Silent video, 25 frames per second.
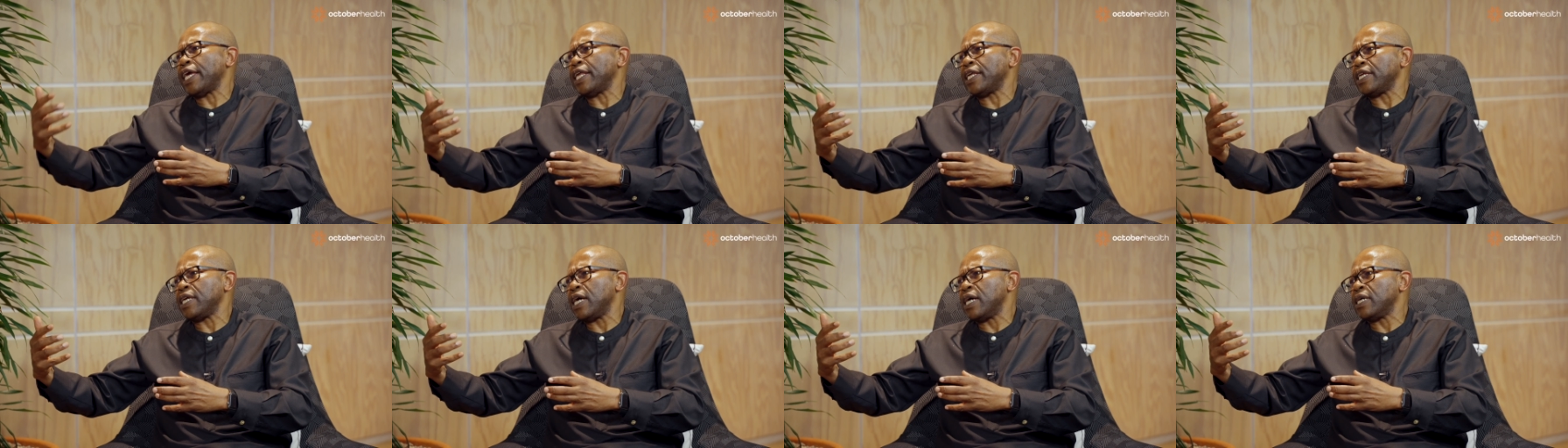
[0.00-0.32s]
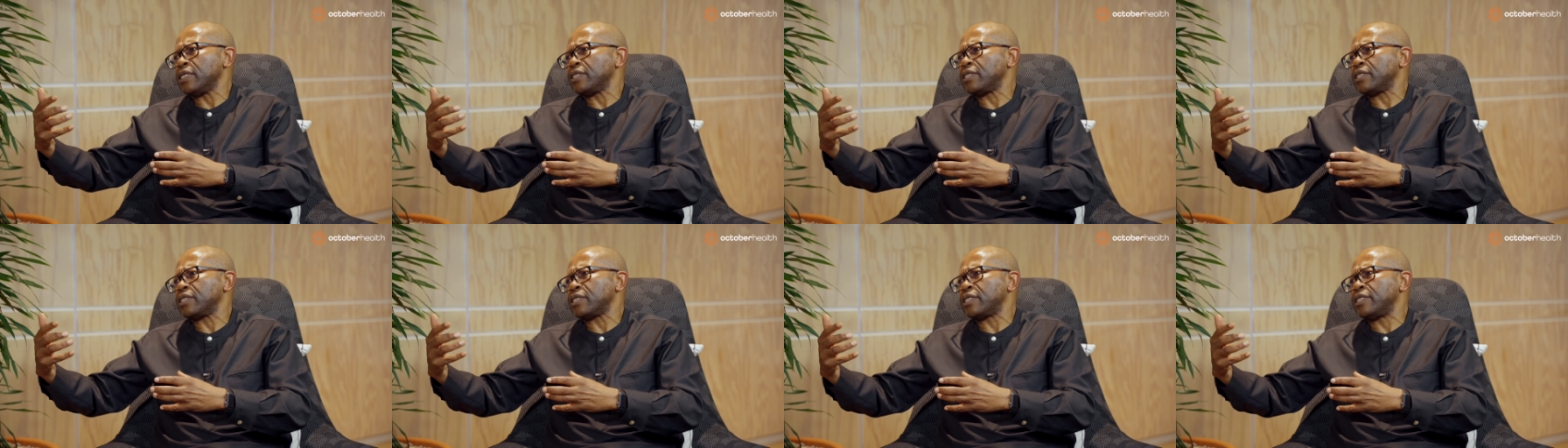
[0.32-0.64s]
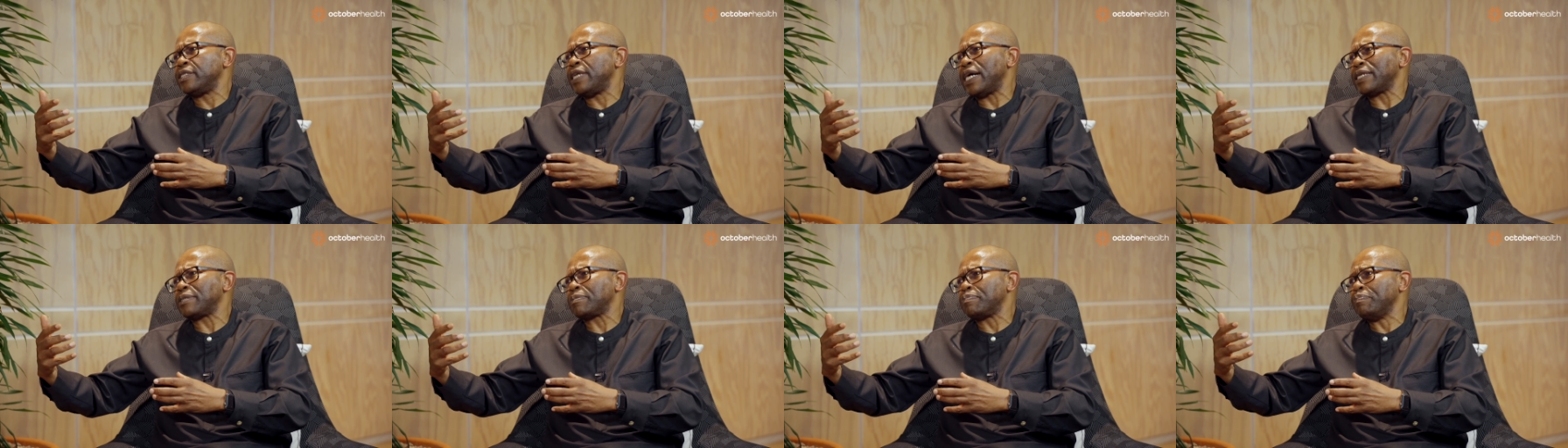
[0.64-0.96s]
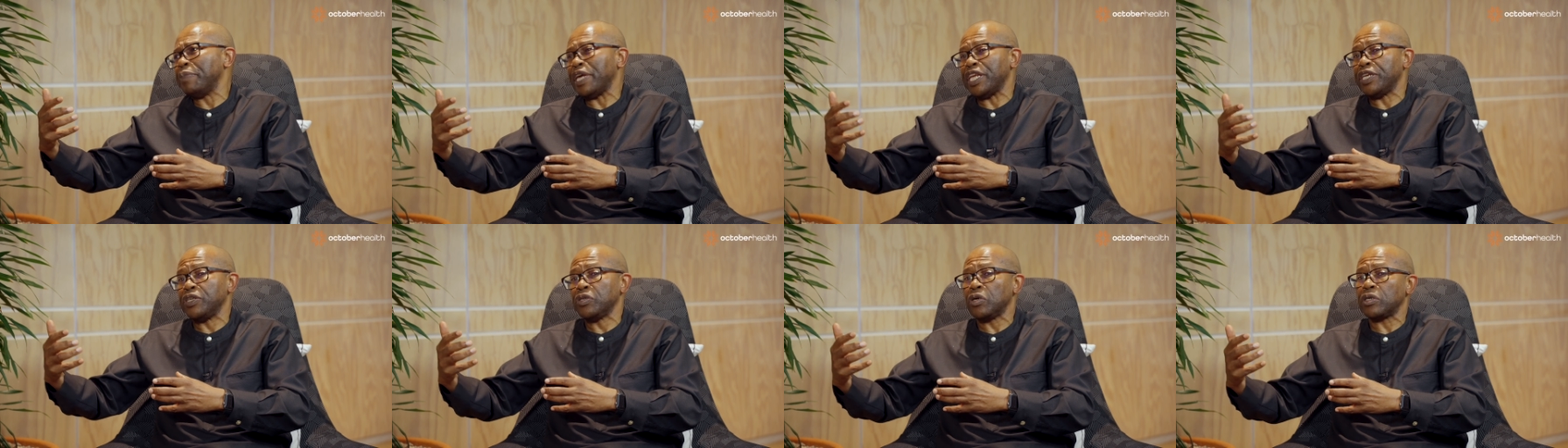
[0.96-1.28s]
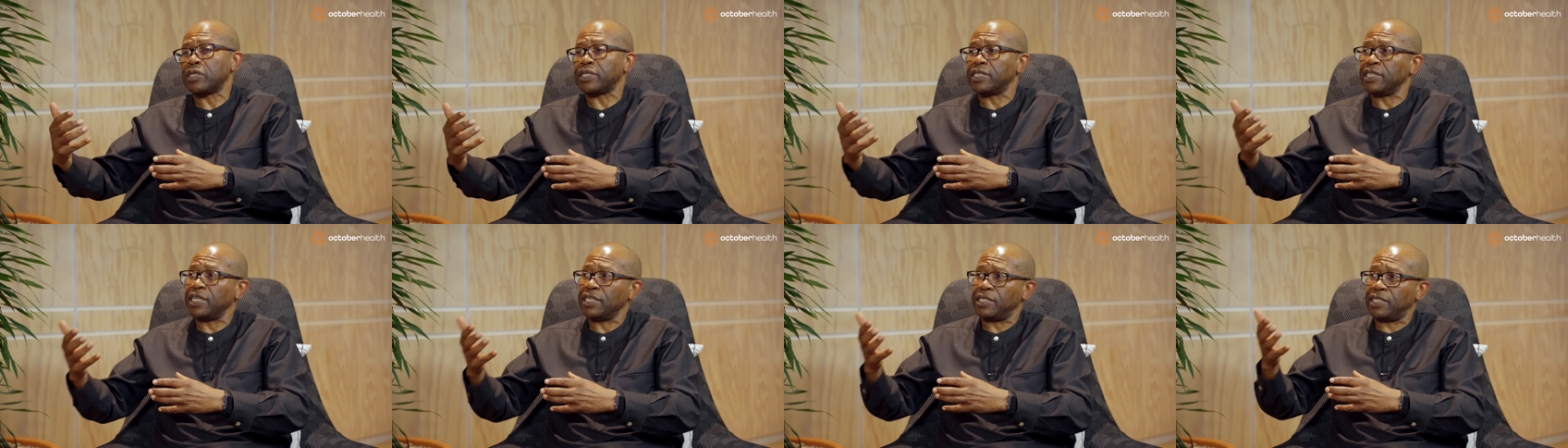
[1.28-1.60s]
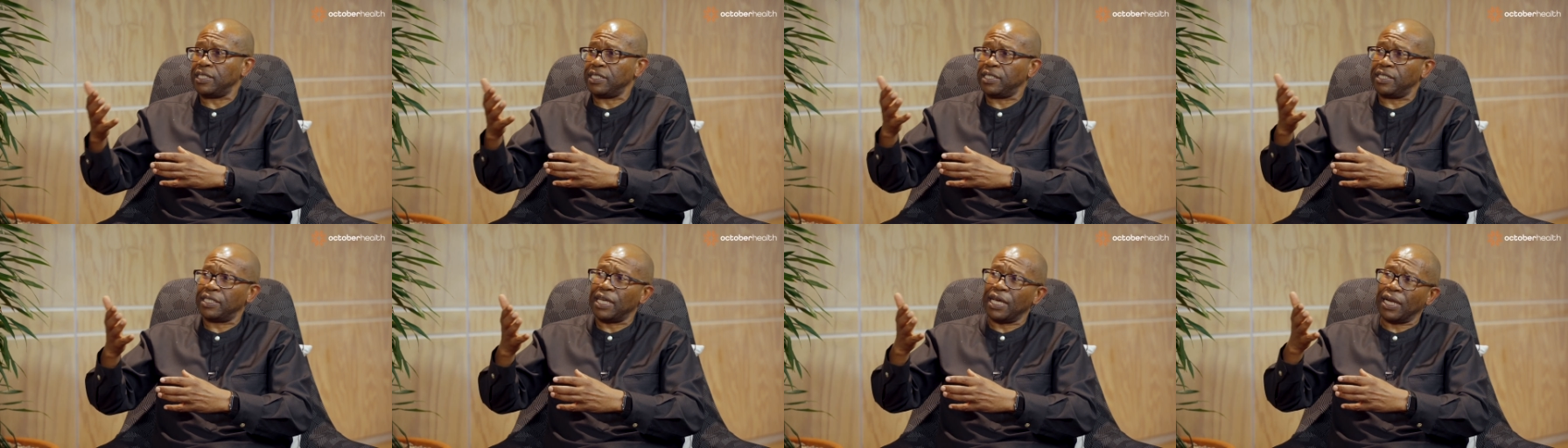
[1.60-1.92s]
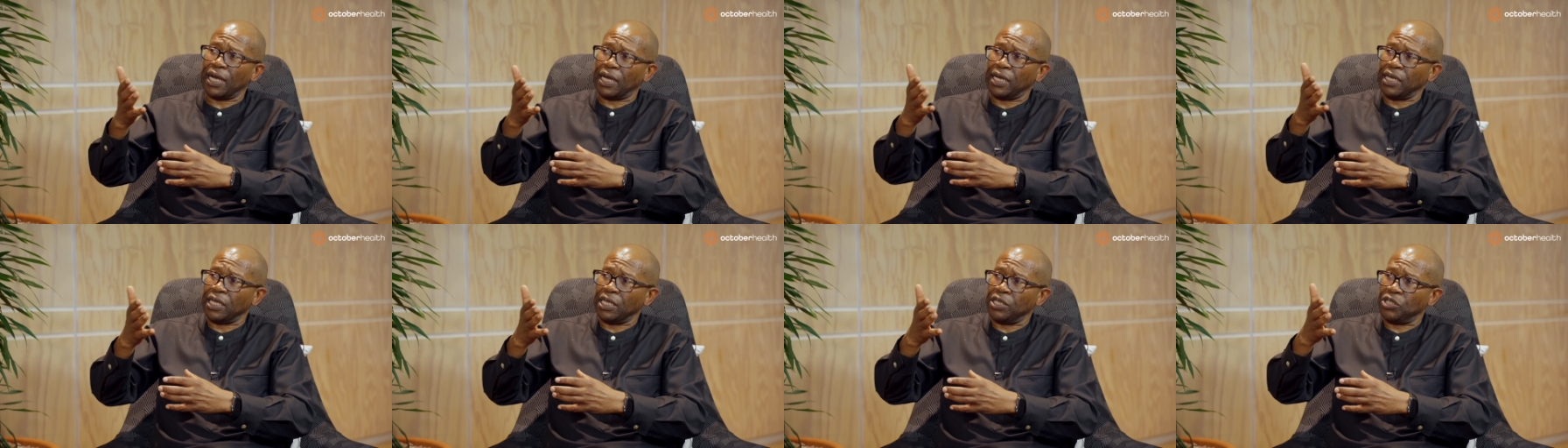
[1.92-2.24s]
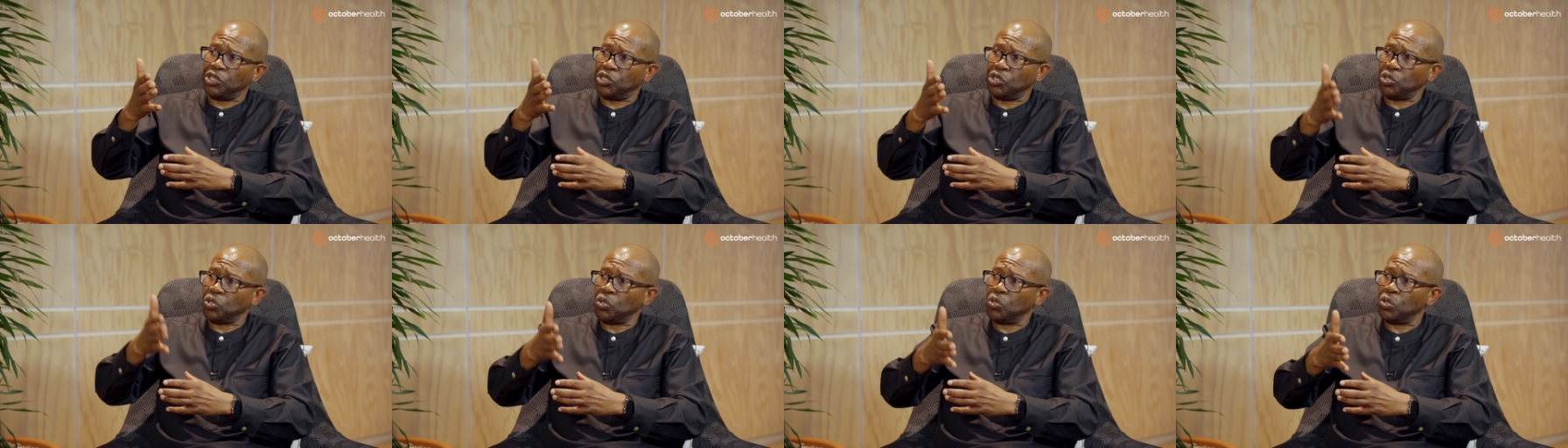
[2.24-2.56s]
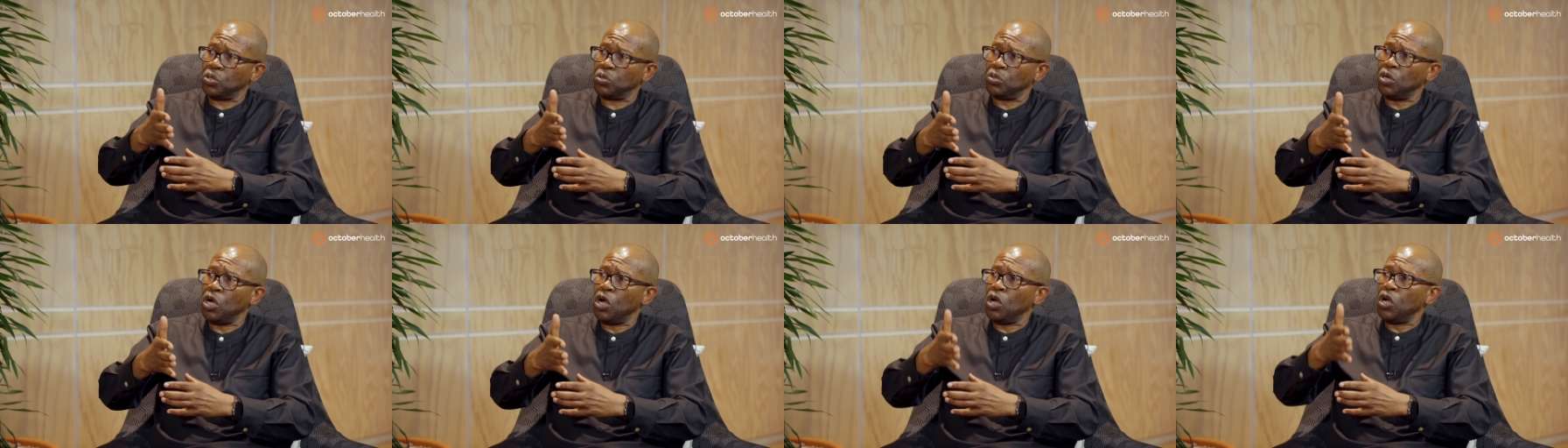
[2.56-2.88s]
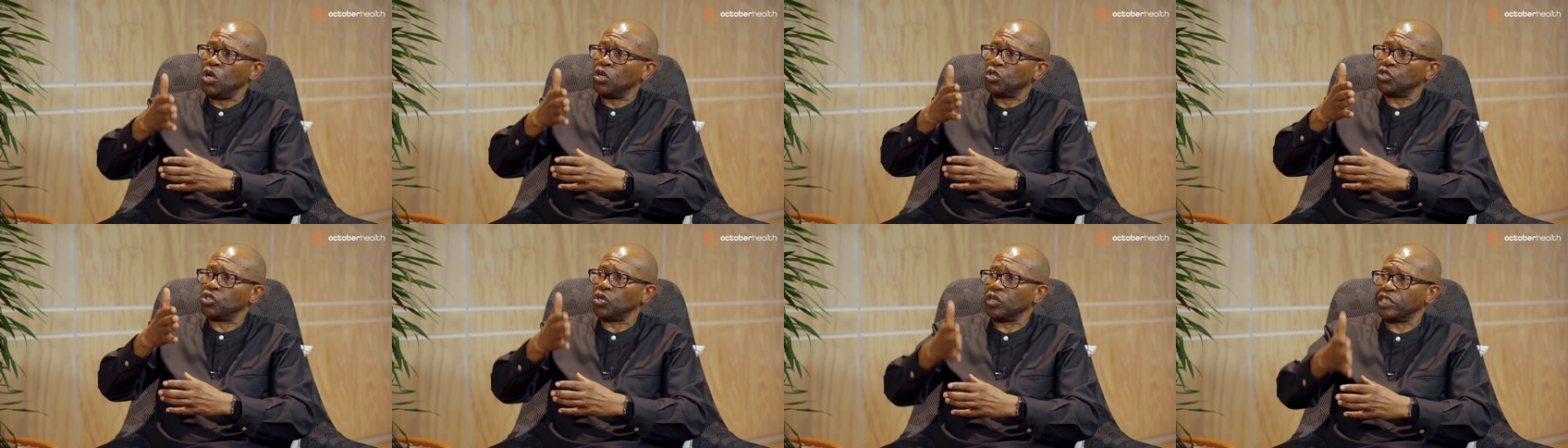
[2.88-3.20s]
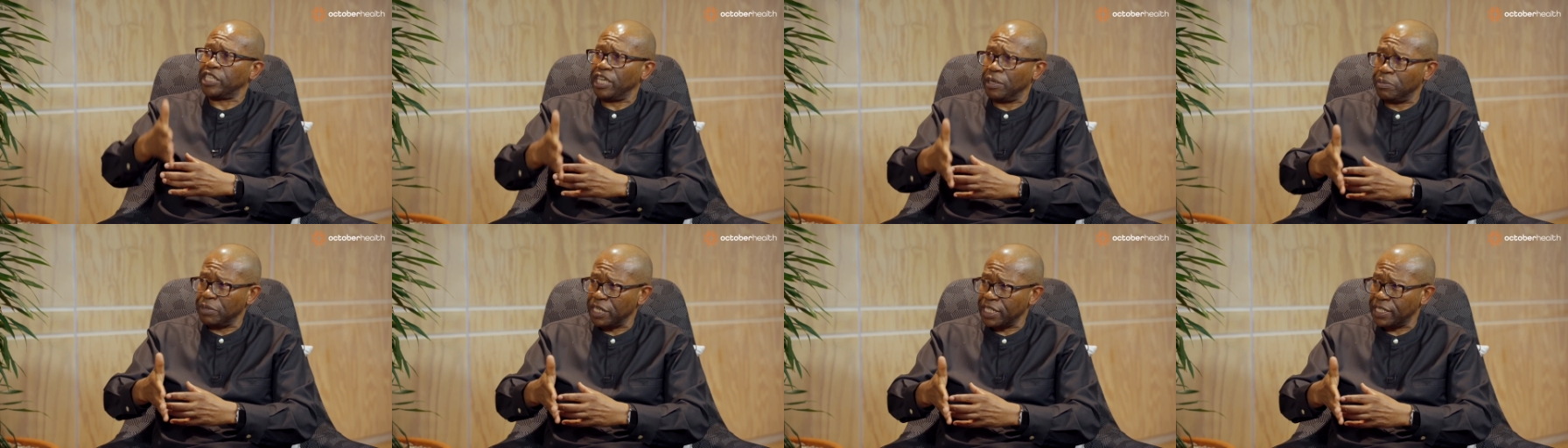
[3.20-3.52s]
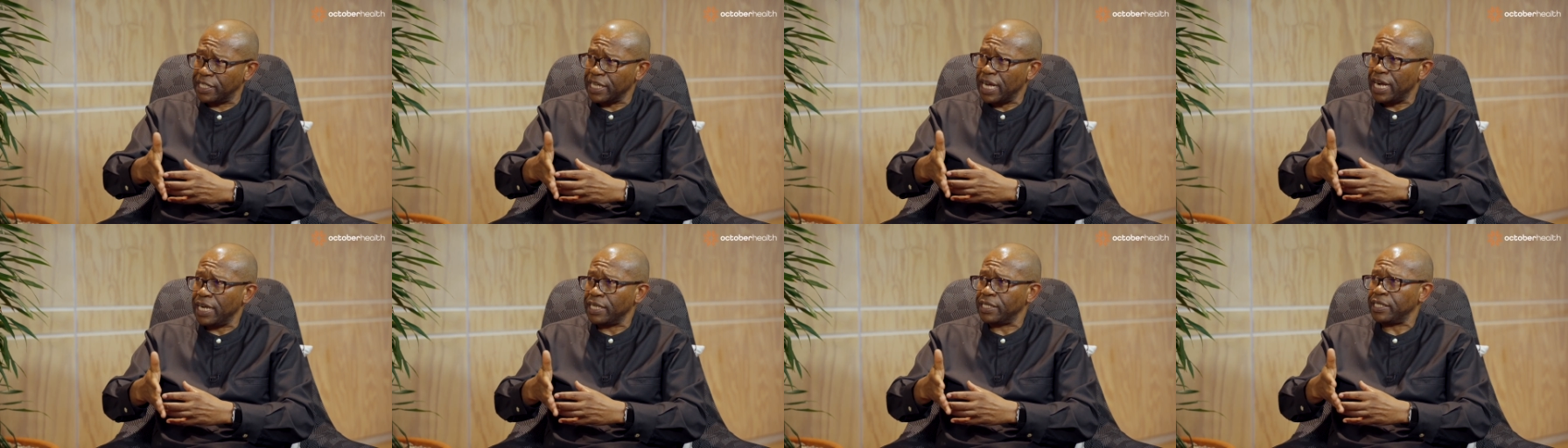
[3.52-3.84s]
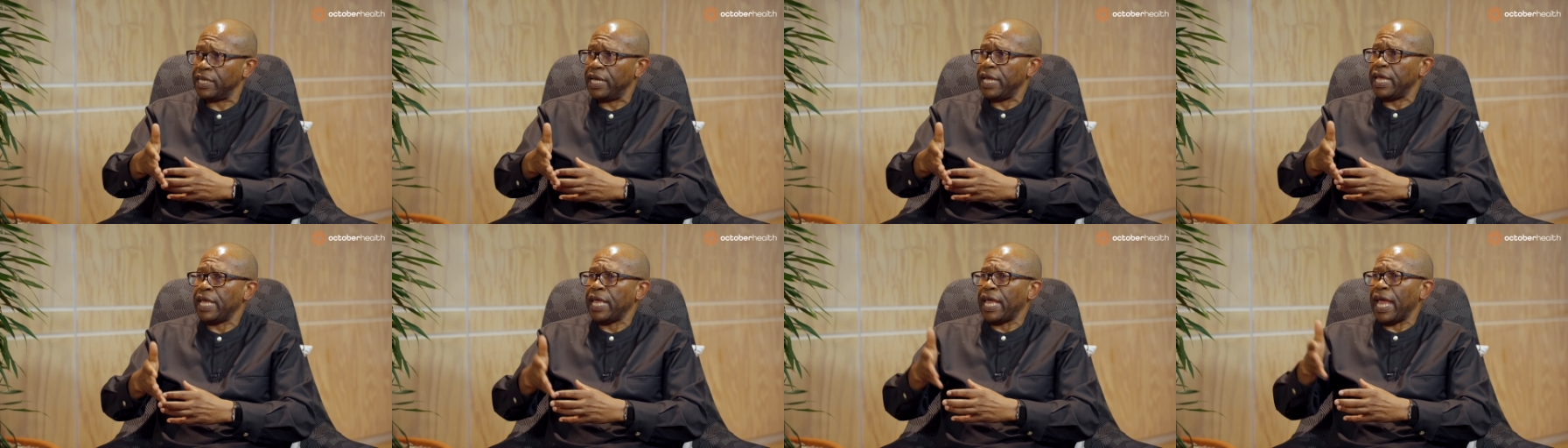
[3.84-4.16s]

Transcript: areas that may not necessarily show short-term results.